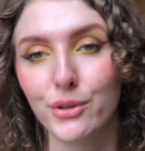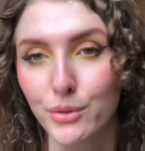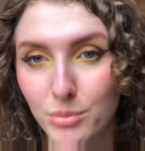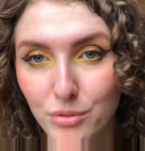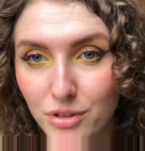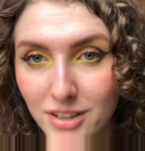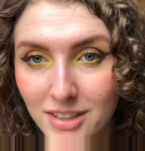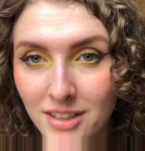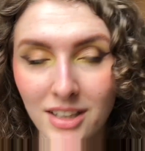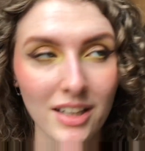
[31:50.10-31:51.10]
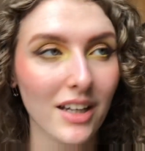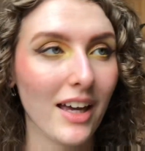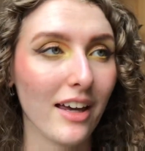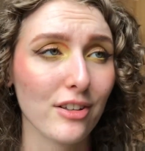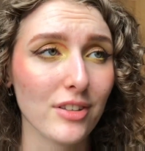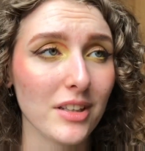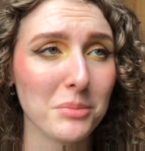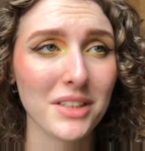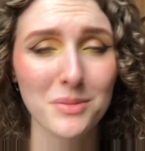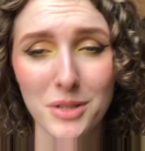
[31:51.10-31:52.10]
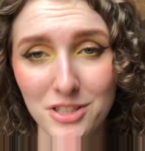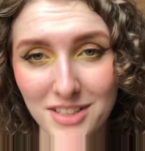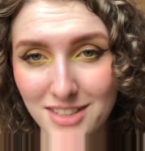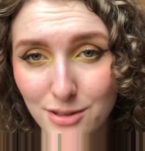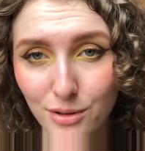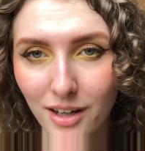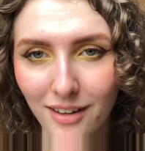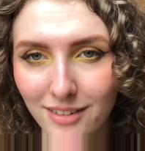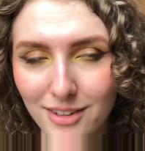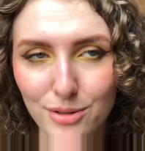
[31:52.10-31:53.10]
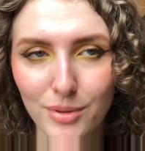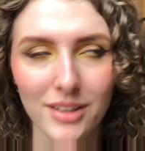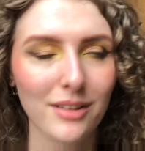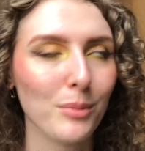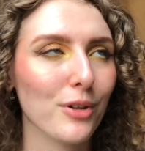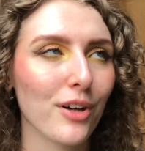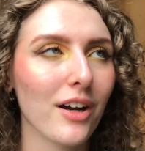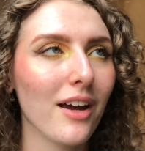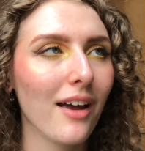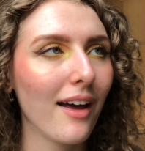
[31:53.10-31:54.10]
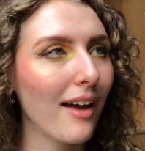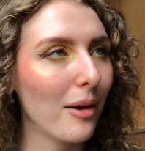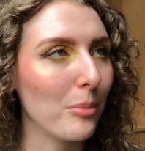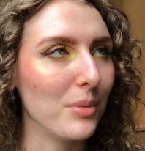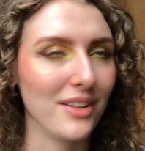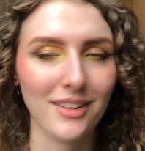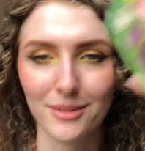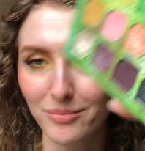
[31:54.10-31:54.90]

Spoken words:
would be really angry at me, especially since you can't get this one anymore. But yeah,